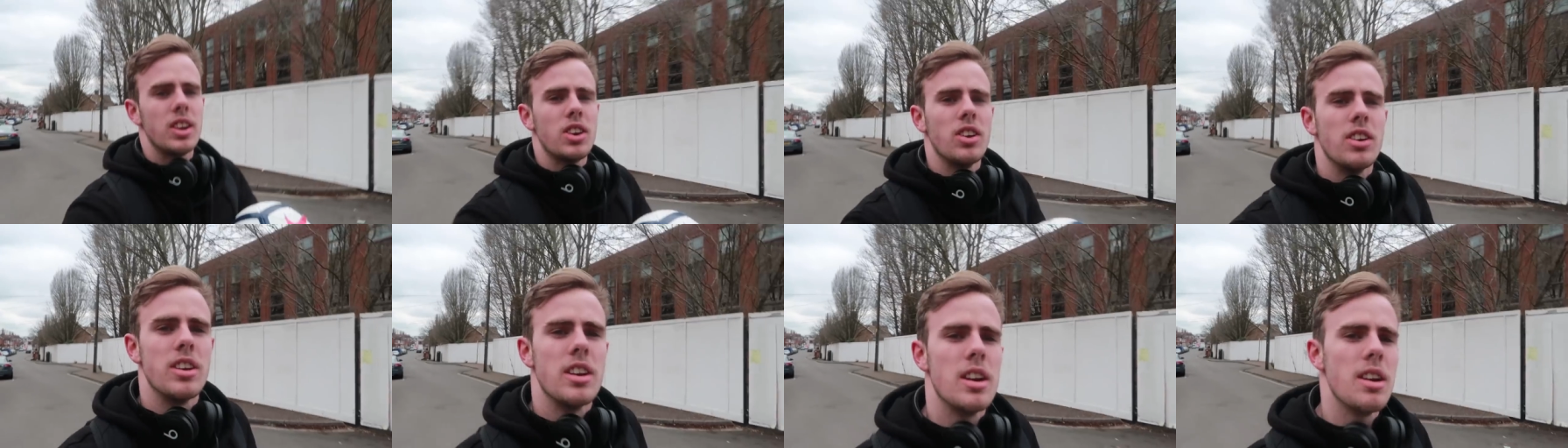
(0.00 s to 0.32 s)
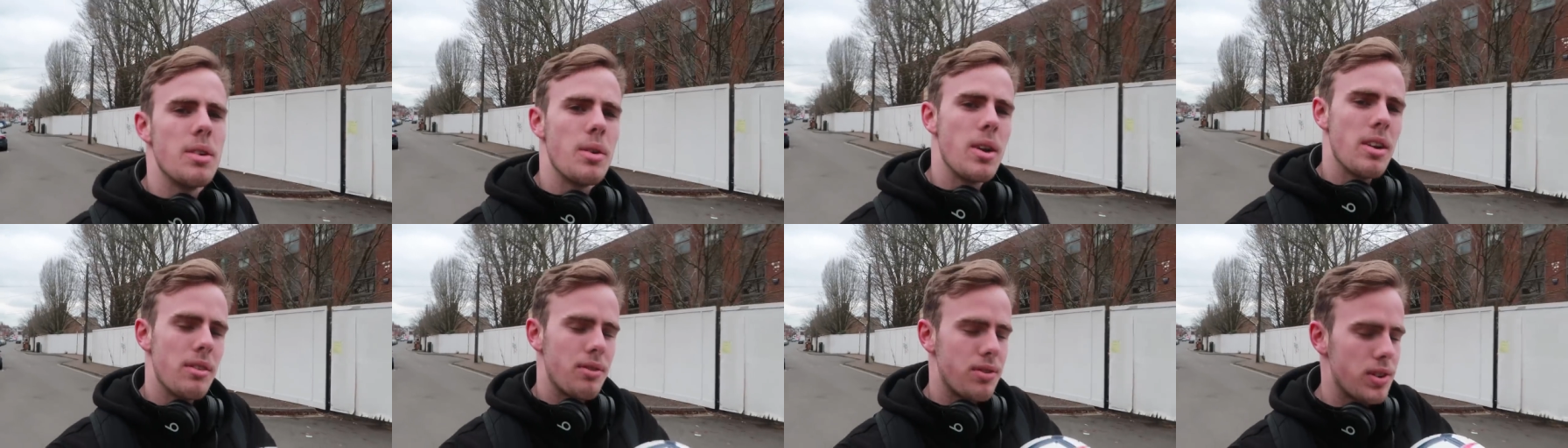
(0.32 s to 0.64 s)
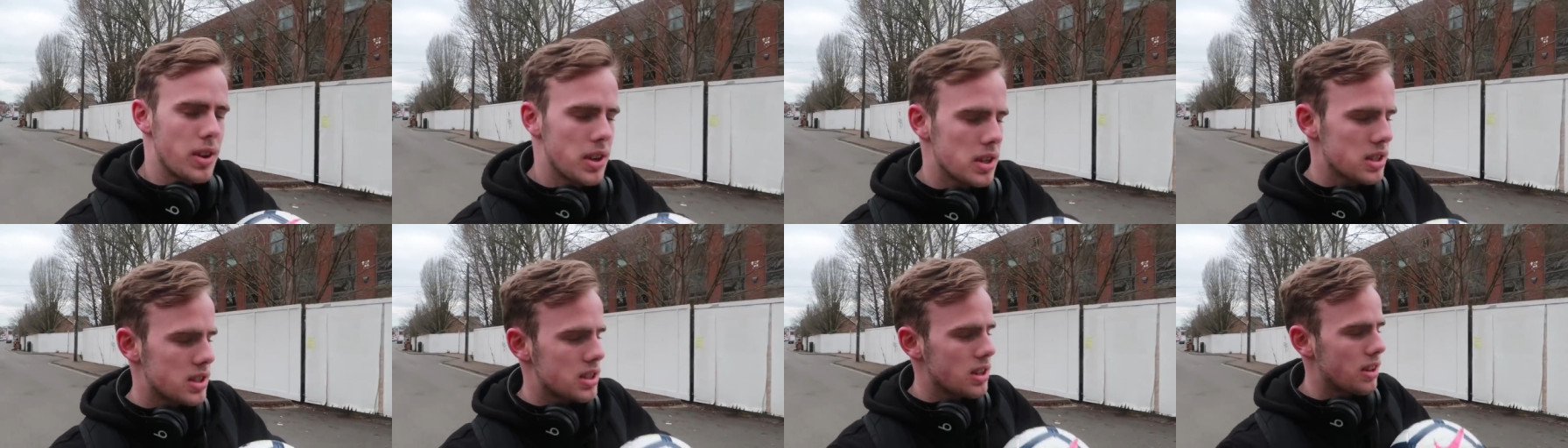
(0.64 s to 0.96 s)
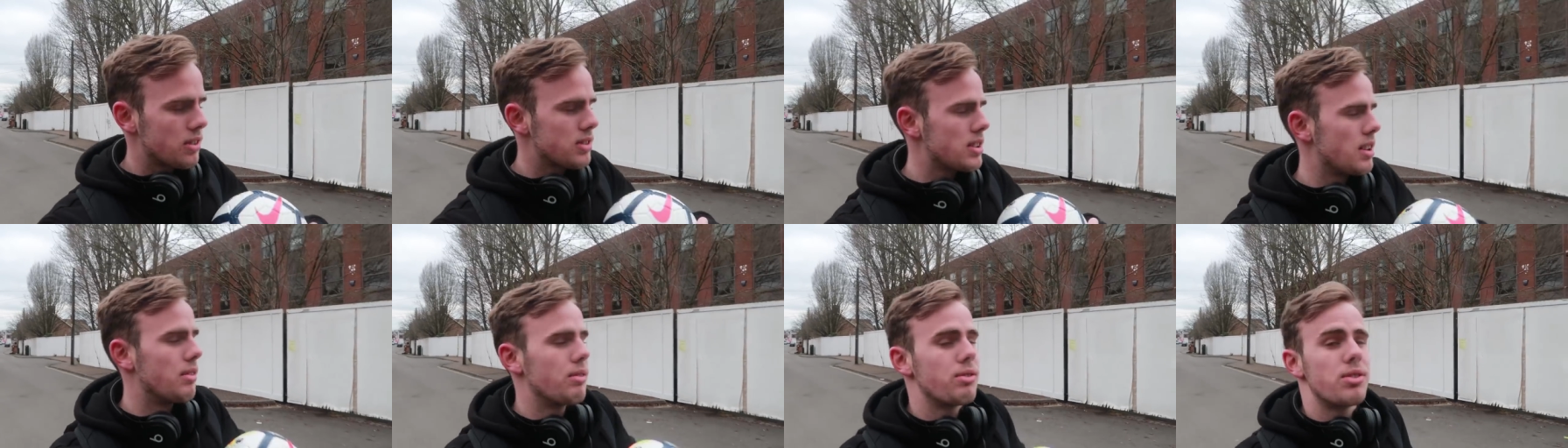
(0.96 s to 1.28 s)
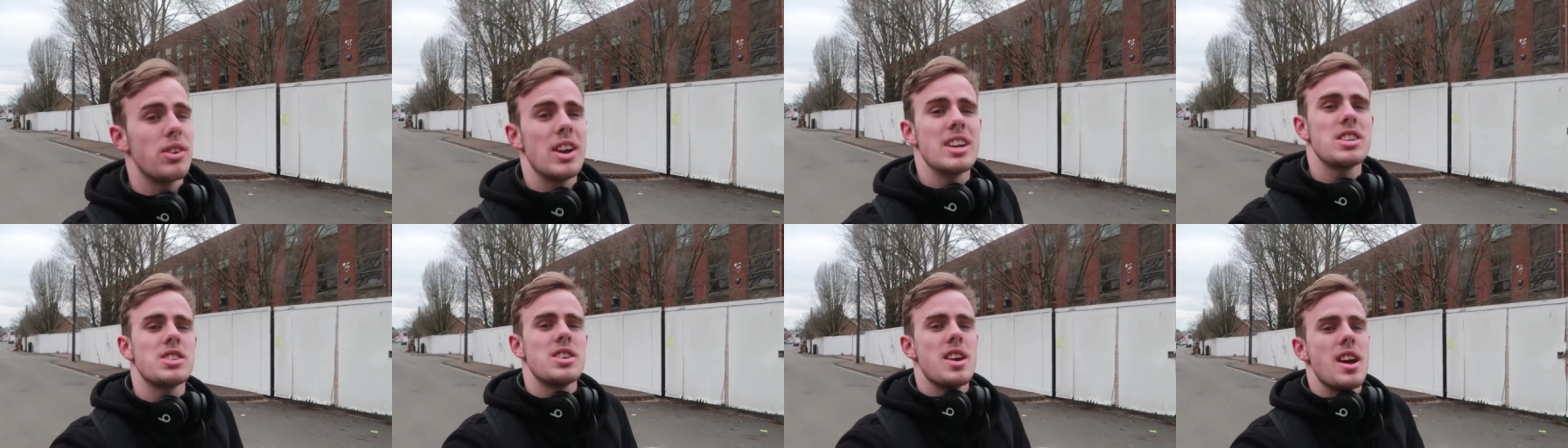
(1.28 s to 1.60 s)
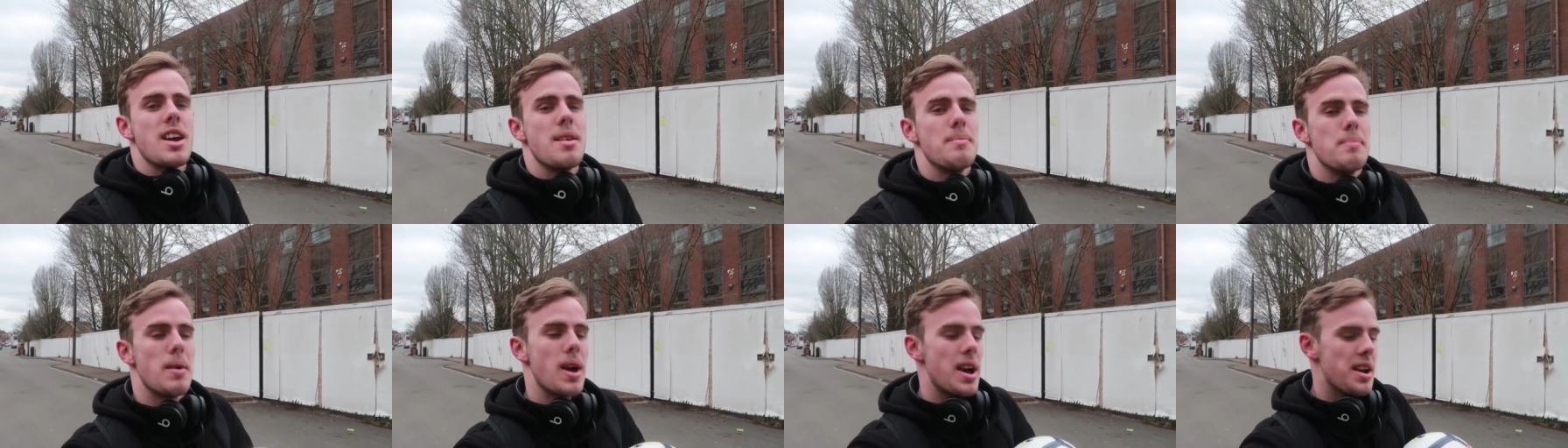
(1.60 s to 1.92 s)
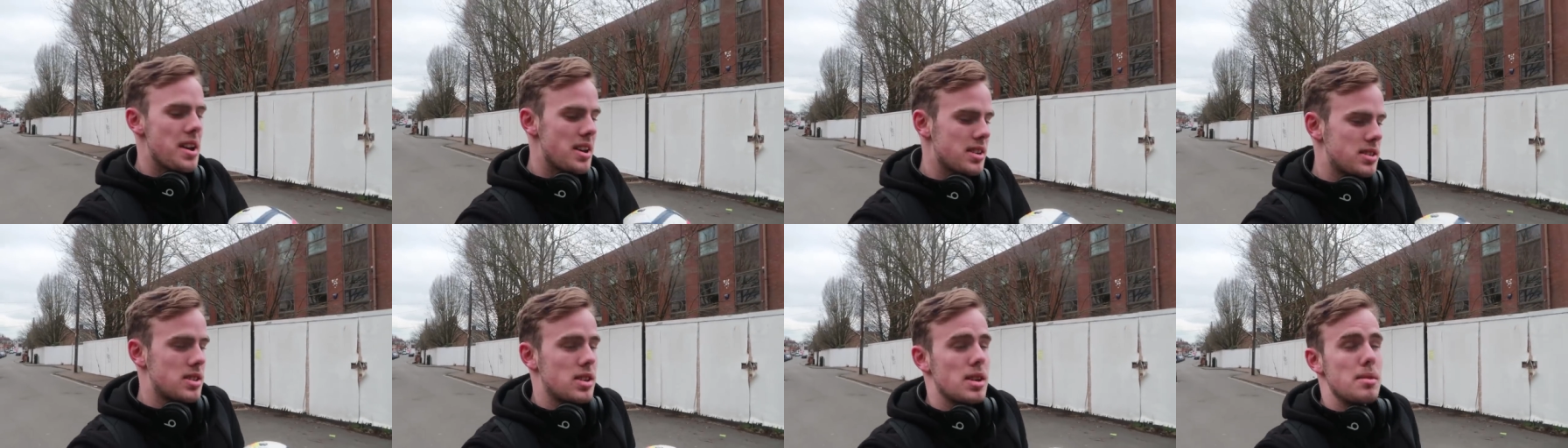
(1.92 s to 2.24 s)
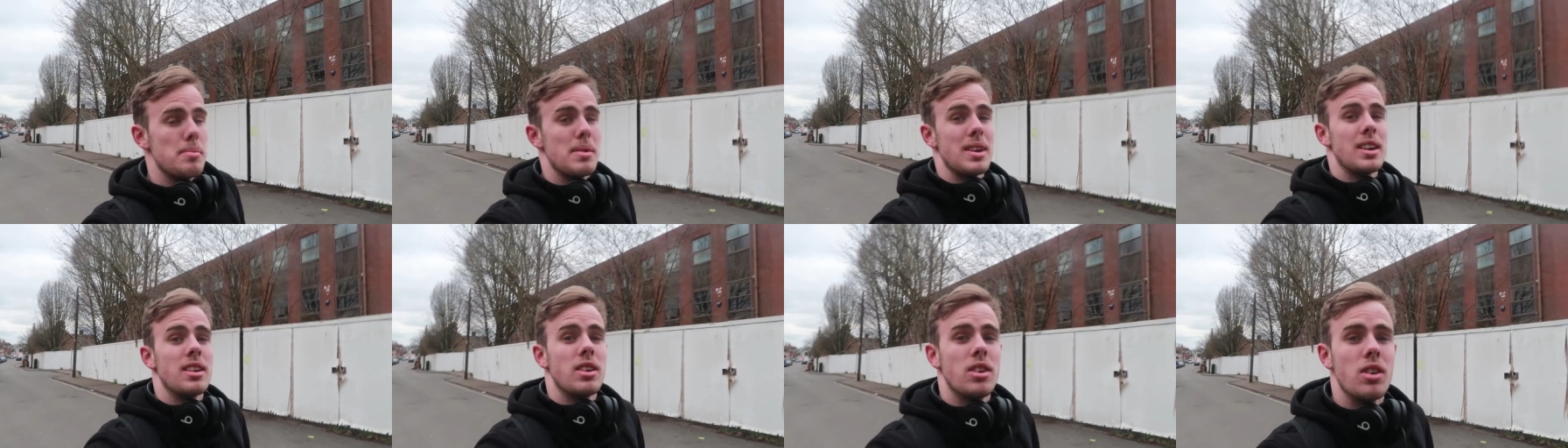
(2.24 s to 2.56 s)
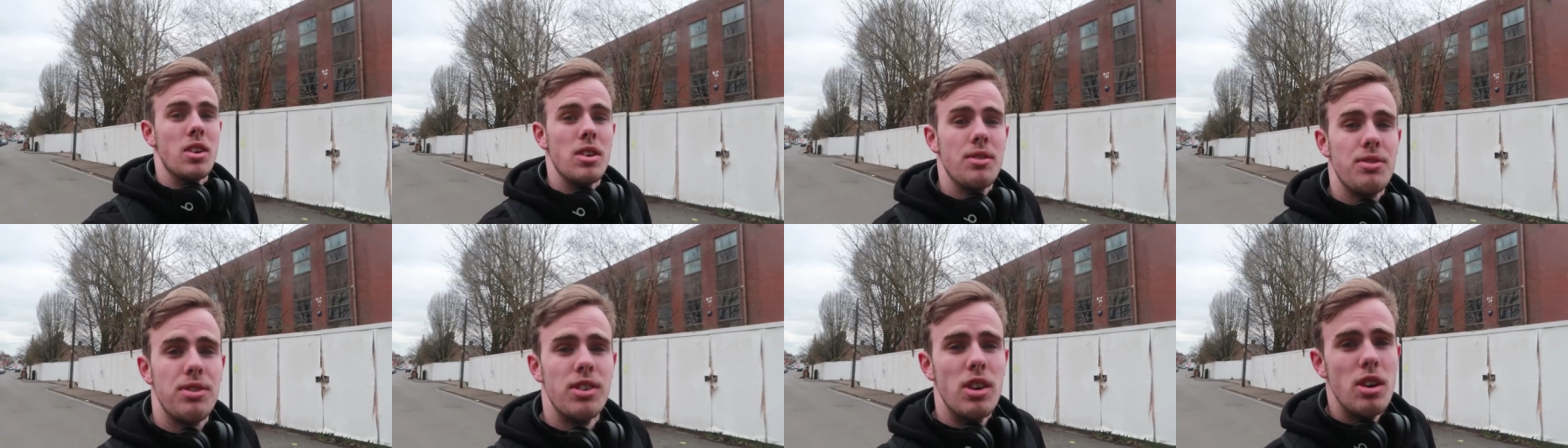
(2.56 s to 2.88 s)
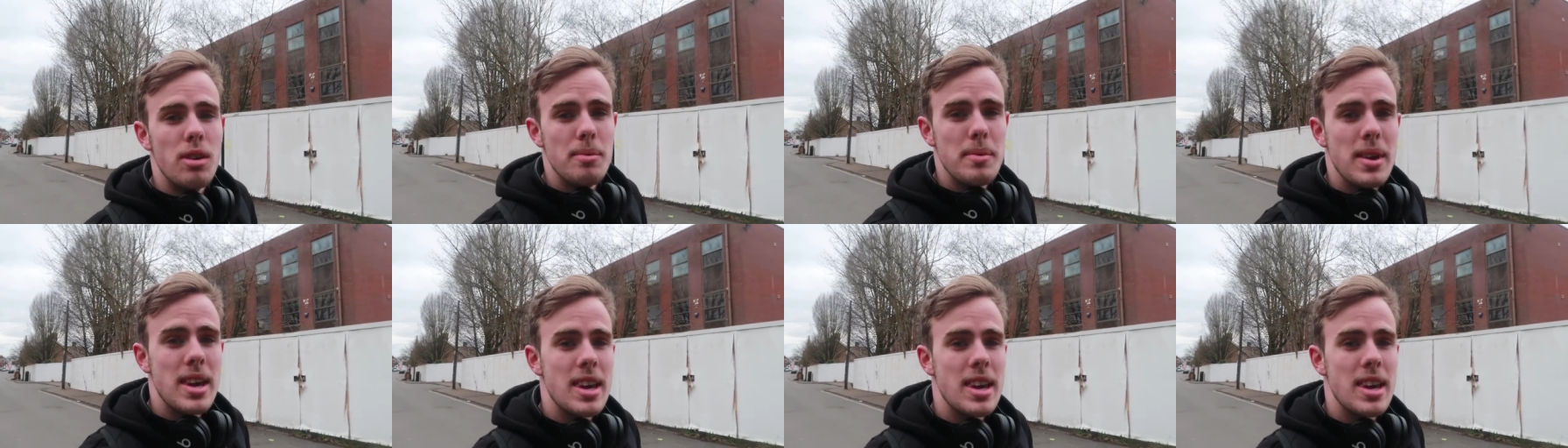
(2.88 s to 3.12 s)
I thought, you know what, first off, some fresh air might actually be good for